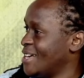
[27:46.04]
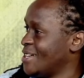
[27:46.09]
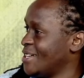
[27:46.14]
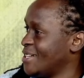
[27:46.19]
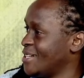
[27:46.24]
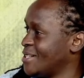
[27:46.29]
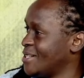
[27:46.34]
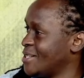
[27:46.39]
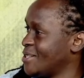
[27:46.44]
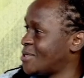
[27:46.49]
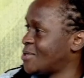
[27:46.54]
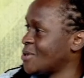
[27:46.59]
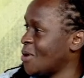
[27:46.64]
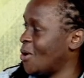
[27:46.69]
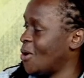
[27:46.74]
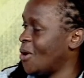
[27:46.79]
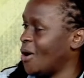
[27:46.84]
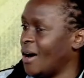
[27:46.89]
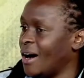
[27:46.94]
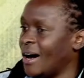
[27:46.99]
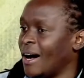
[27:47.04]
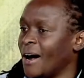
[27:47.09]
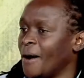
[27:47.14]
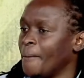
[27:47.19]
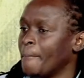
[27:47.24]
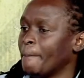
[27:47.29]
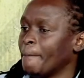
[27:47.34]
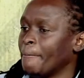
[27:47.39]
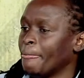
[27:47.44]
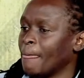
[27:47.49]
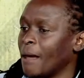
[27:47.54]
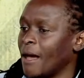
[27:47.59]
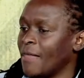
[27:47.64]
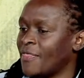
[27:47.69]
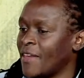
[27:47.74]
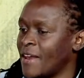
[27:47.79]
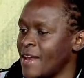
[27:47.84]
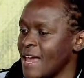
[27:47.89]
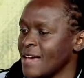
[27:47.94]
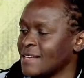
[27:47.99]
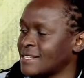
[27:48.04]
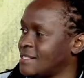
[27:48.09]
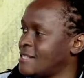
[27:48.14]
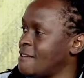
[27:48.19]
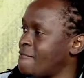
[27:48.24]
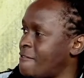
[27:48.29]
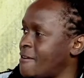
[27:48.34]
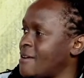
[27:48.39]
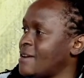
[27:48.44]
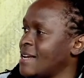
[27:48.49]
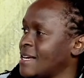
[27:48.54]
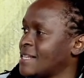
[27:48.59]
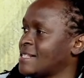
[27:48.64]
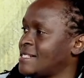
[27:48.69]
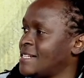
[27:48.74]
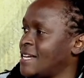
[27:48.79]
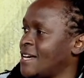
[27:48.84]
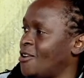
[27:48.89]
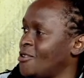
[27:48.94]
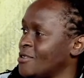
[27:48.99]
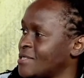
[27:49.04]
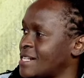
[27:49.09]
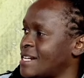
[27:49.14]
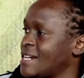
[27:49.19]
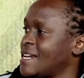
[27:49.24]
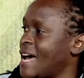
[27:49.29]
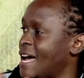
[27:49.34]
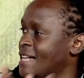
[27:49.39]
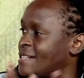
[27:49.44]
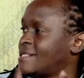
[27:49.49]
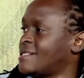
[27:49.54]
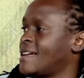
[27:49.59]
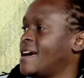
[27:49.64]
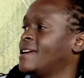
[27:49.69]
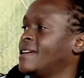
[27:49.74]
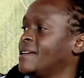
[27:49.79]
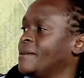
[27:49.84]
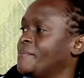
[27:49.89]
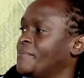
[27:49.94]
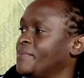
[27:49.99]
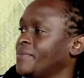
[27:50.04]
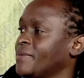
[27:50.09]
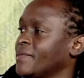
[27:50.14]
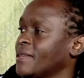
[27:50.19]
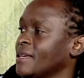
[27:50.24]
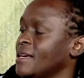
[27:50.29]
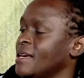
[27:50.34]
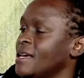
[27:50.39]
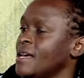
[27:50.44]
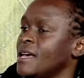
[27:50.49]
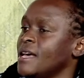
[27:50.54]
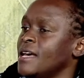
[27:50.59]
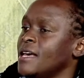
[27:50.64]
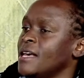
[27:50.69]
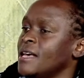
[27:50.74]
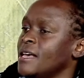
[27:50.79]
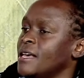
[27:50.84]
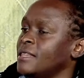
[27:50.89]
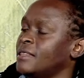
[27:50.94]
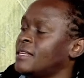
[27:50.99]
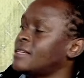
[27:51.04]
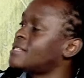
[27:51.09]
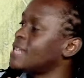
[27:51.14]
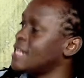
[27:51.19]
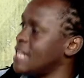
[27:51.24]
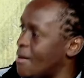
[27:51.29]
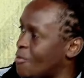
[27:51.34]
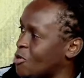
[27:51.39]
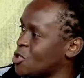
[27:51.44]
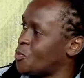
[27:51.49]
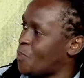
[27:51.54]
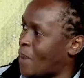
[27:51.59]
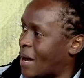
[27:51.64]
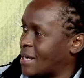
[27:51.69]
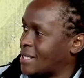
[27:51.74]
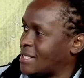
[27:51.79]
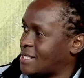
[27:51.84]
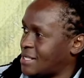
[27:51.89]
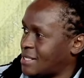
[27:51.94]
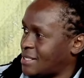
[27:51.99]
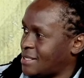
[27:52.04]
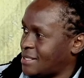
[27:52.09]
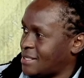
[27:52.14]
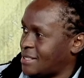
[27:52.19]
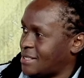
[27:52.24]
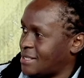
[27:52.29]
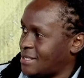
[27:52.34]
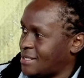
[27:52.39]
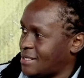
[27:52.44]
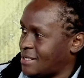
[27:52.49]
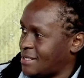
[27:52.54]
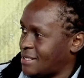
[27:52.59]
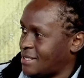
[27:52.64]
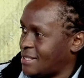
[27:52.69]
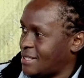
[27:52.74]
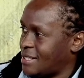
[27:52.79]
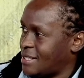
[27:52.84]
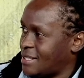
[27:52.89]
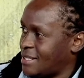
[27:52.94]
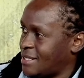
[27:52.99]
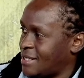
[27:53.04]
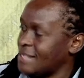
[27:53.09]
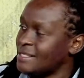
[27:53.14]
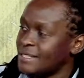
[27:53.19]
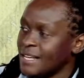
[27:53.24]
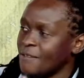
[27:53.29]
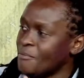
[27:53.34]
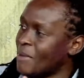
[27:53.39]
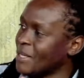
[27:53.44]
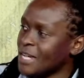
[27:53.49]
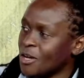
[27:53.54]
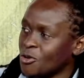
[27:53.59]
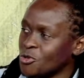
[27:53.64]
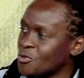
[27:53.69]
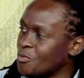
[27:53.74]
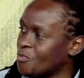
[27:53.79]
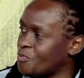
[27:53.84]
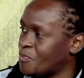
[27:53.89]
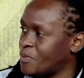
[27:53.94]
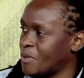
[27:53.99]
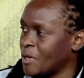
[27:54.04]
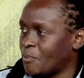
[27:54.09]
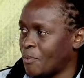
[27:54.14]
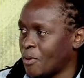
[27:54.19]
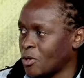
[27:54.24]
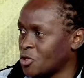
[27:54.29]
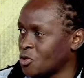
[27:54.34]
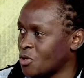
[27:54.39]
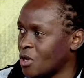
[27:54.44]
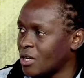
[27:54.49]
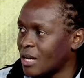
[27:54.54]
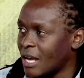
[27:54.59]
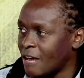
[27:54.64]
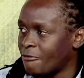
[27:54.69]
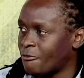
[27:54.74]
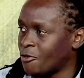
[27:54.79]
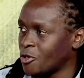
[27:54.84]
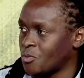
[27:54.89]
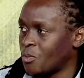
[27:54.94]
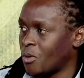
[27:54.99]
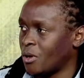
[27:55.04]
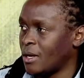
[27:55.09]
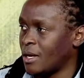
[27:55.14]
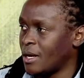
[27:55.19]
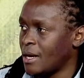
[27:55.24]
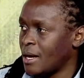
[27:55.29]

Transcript: True. So True. Uh, the next, the very next day, on Saturday and Sunday, yeah. the stadium was packed. They say Machakos people do not love football,